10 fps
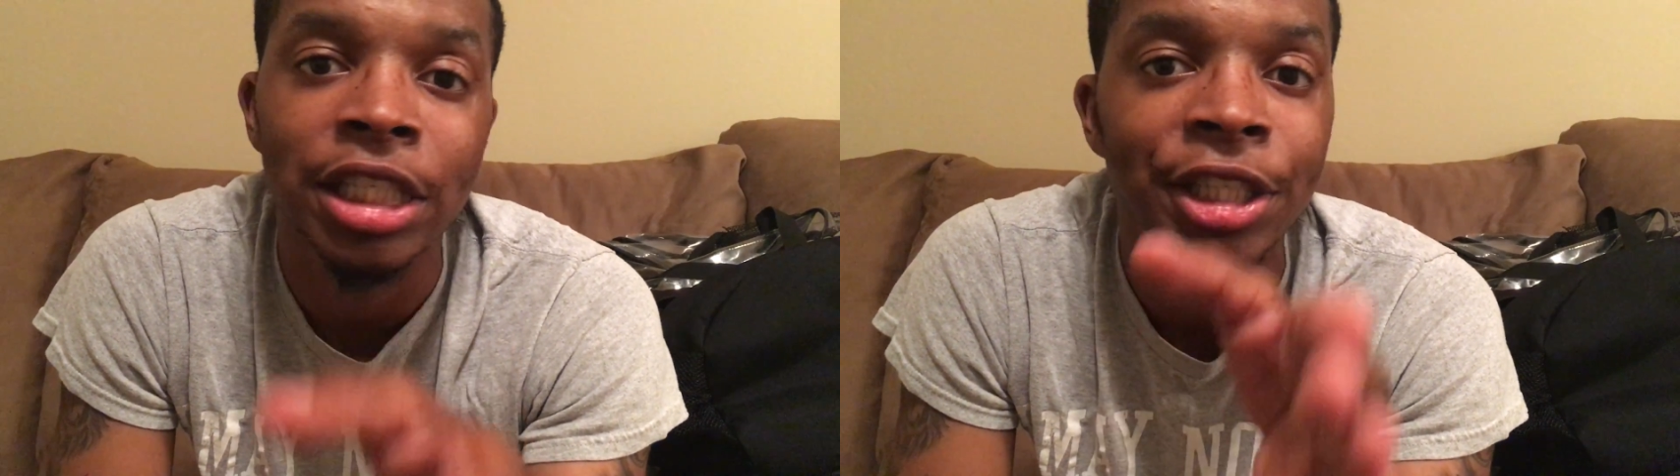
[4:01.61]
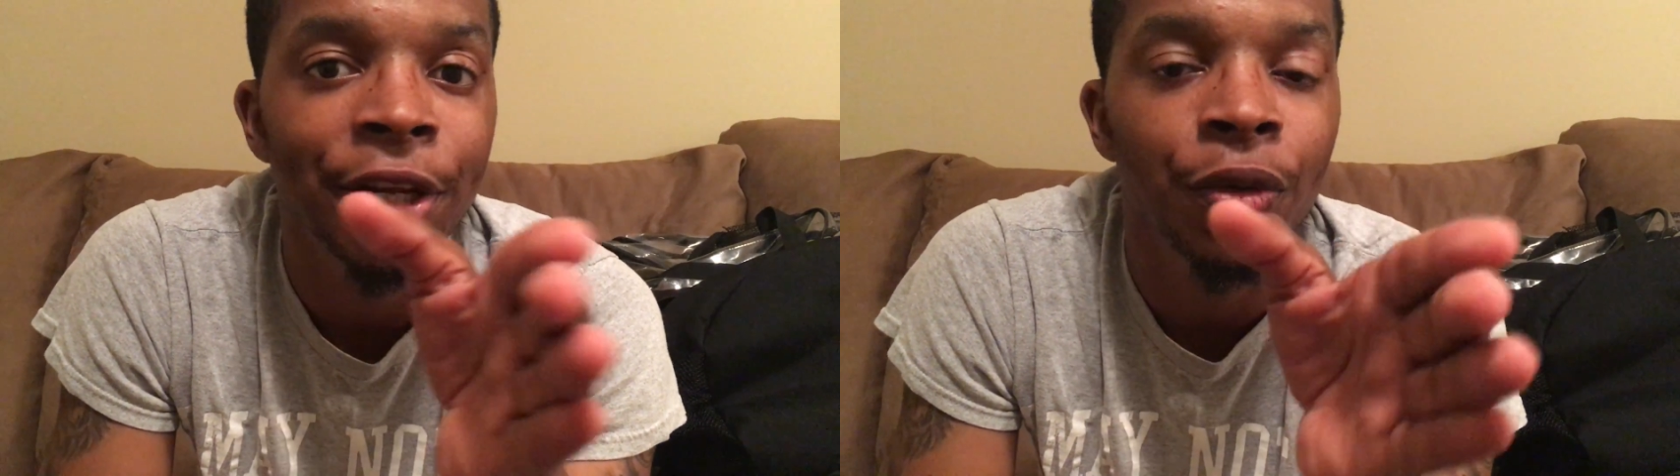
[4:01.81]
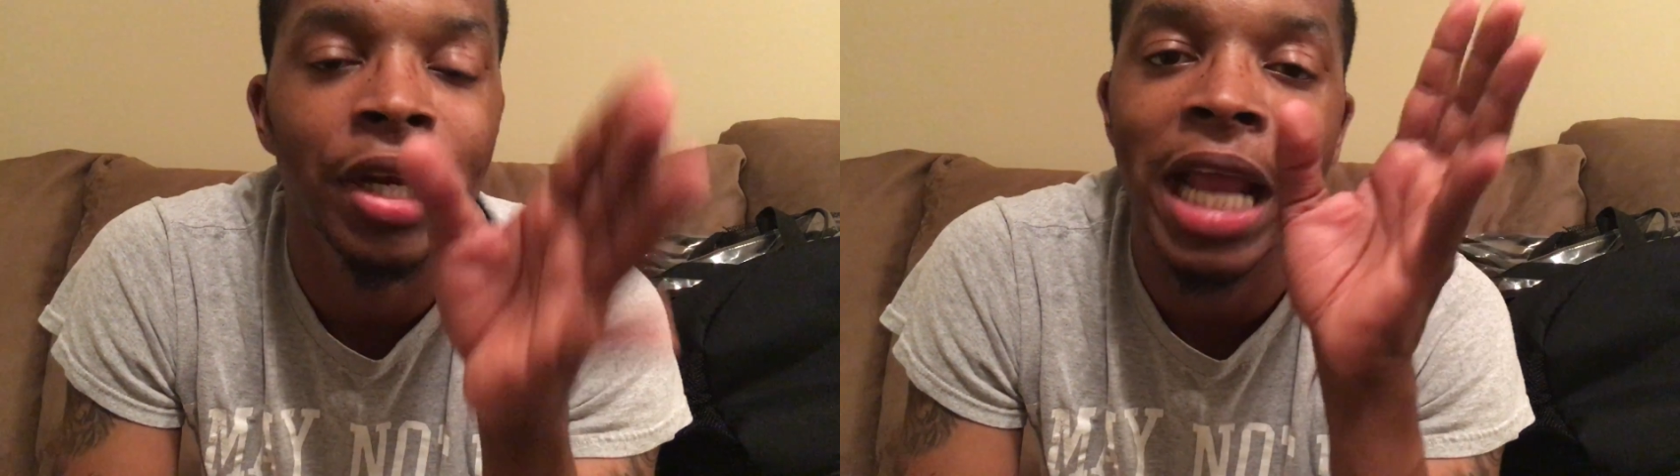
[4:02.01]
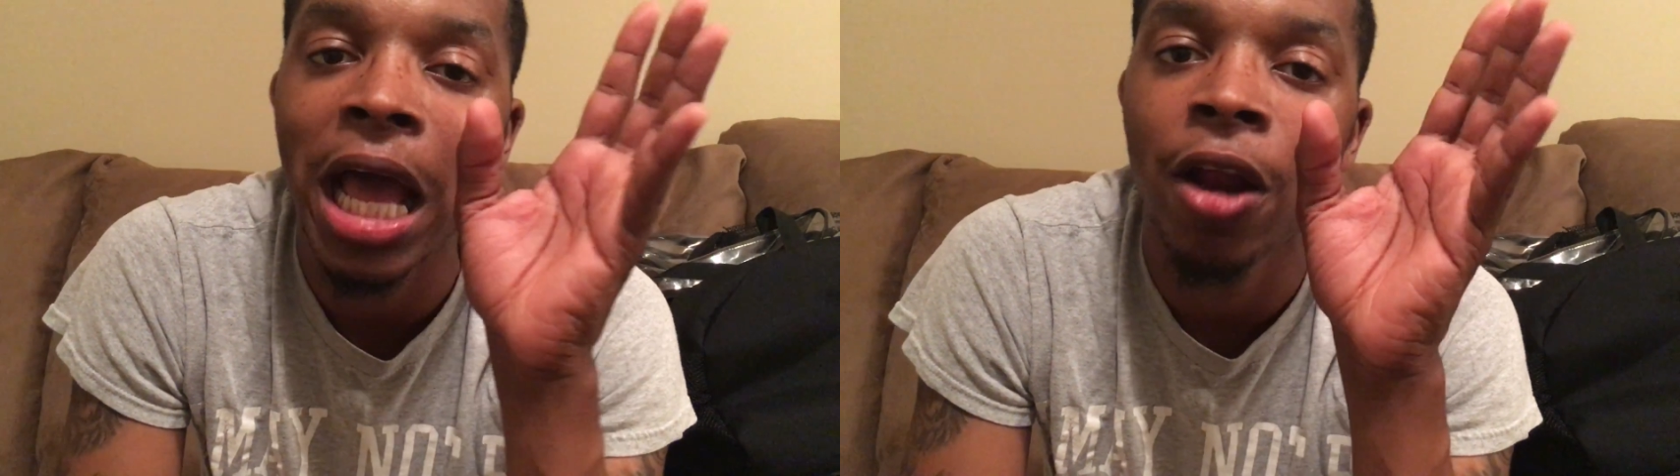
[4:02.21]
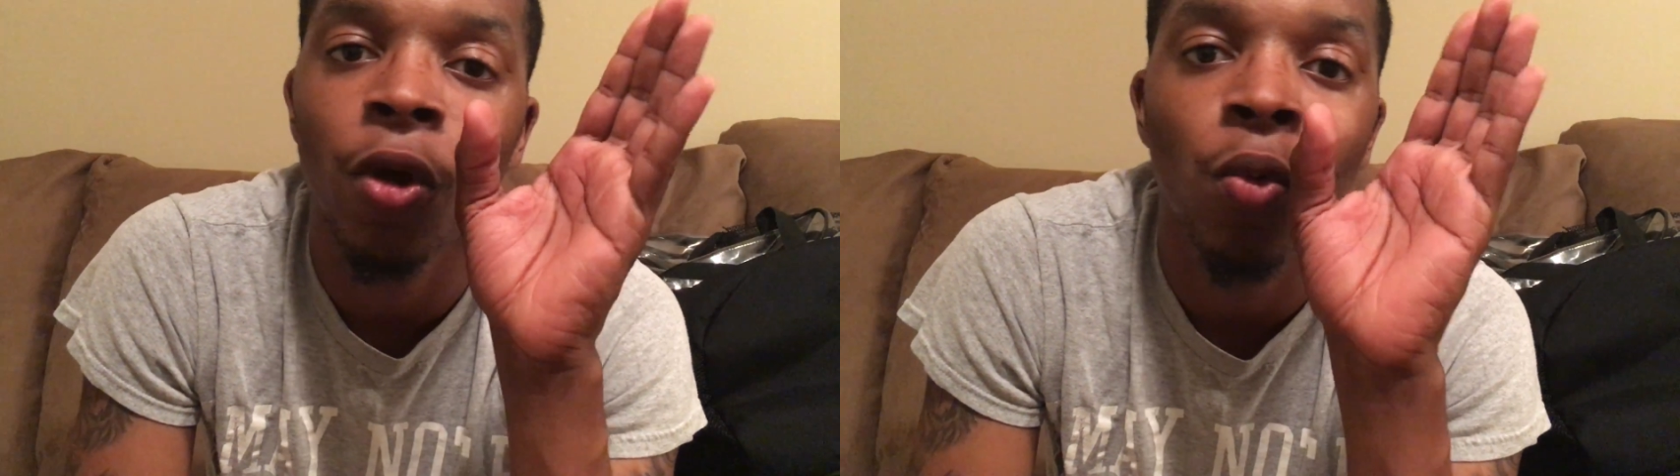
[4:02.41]
just get on the
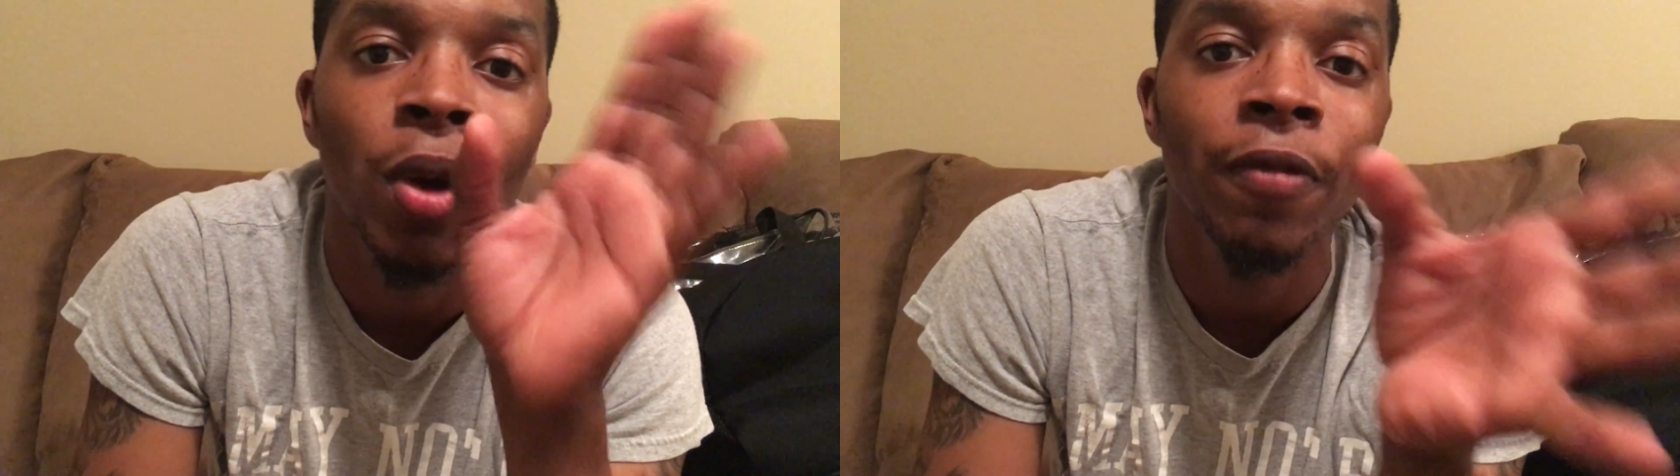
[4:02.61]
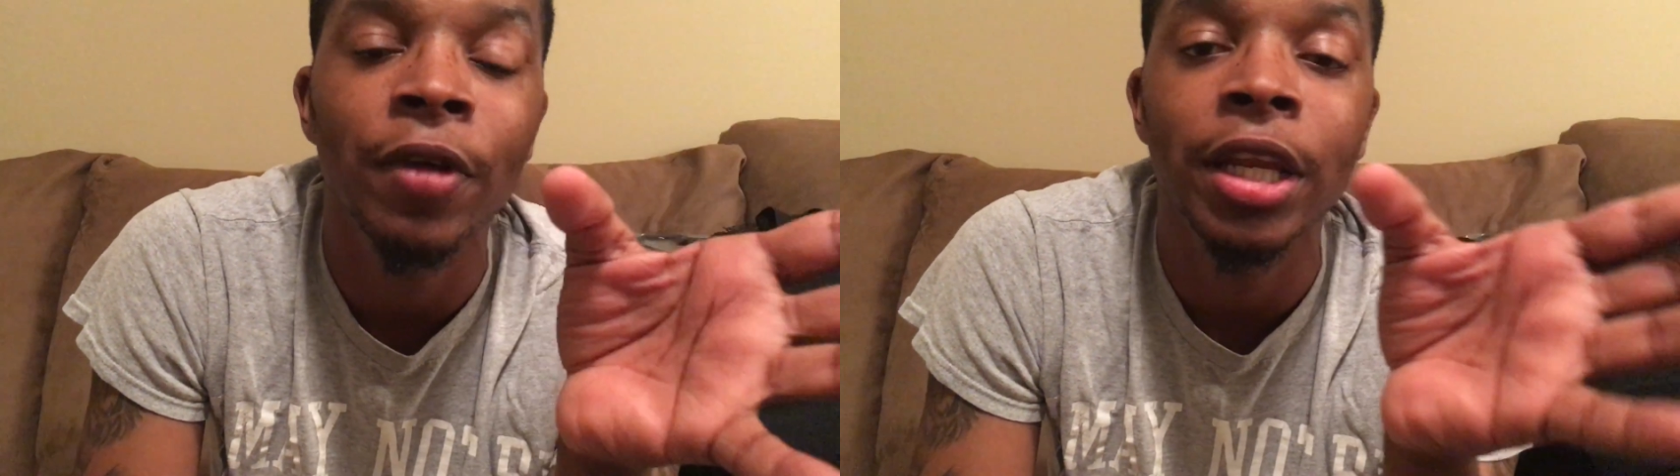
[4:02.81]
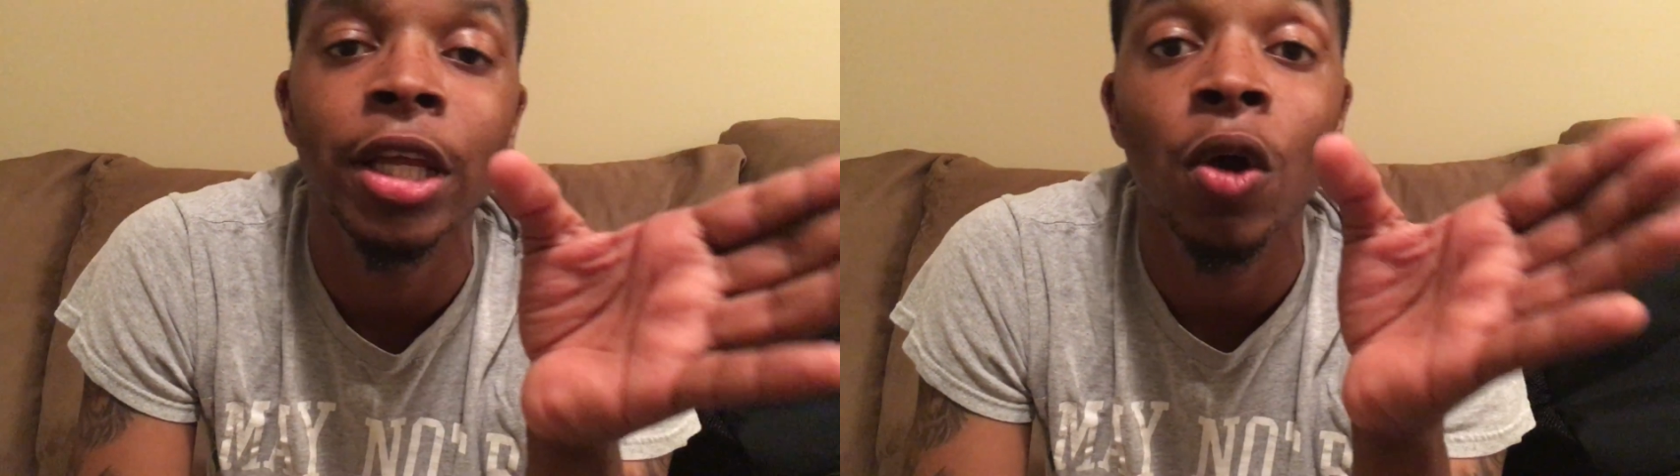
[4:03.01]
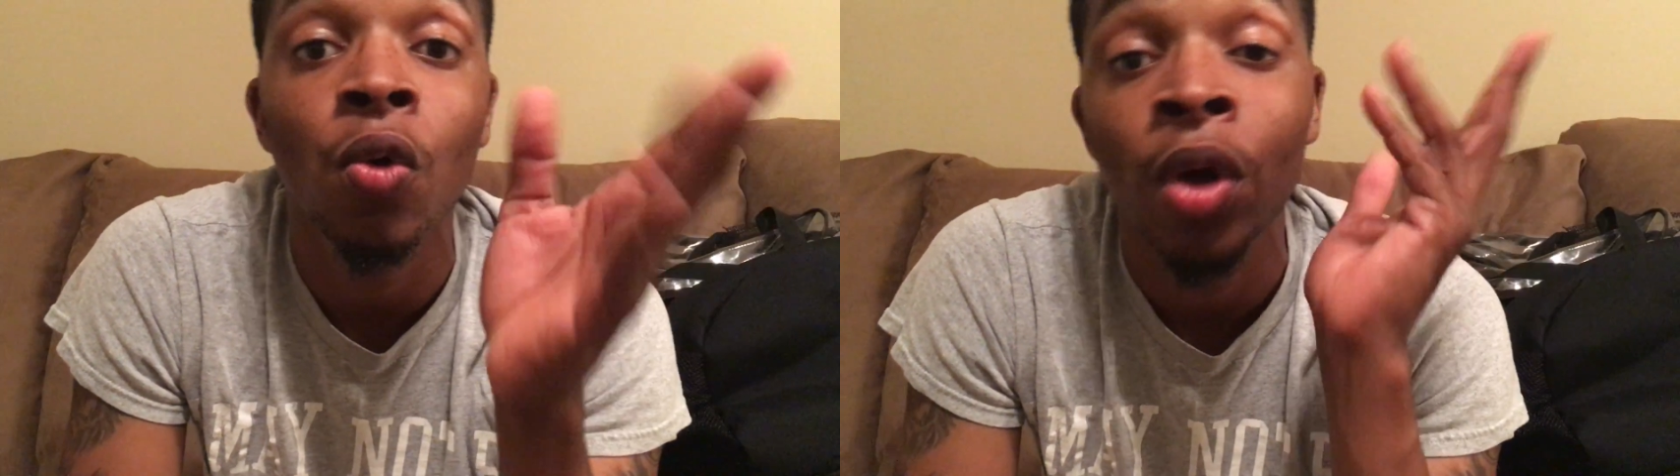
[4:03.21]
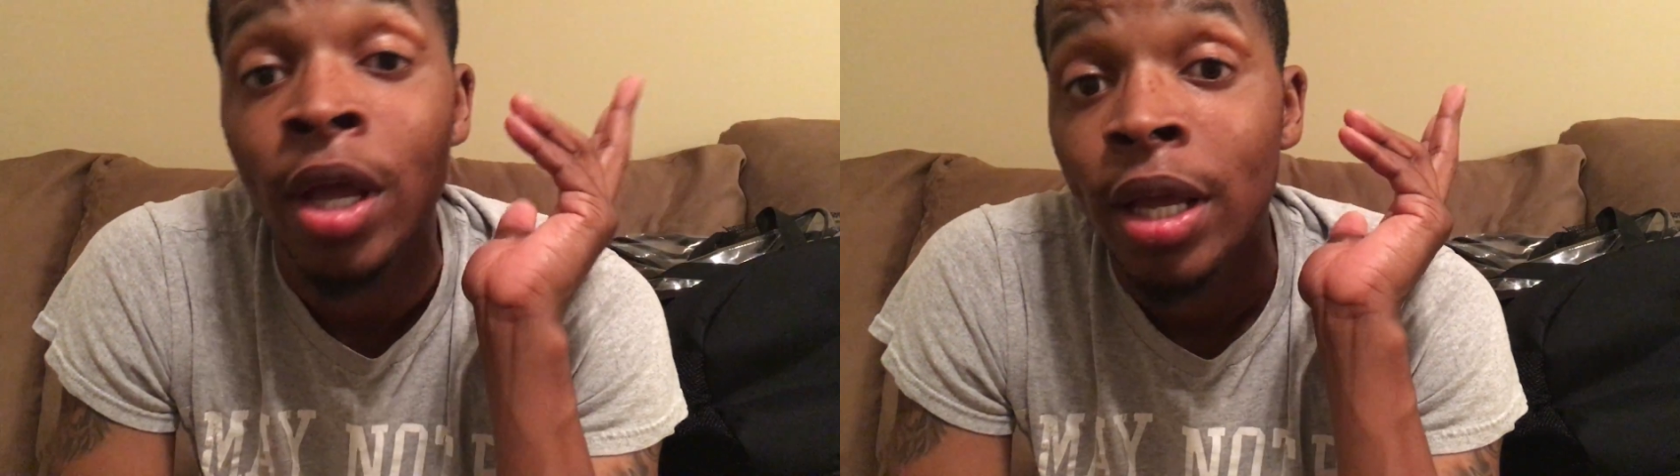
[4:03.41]
901 video